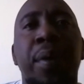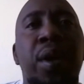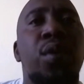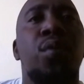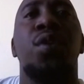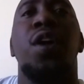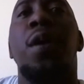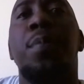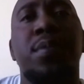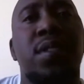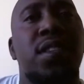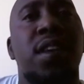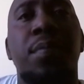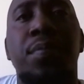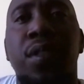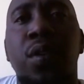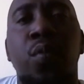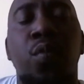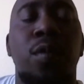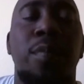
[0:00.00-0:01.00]
build up
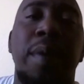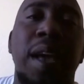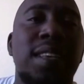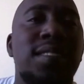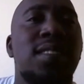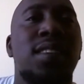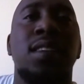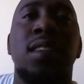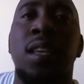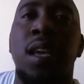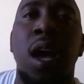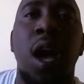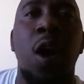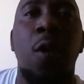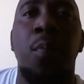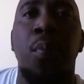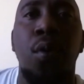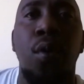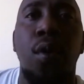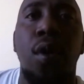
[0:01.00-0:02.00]
something, were basically
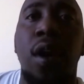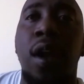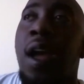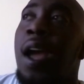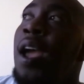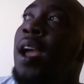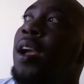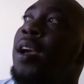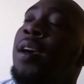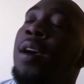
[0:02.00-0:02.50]
all poor,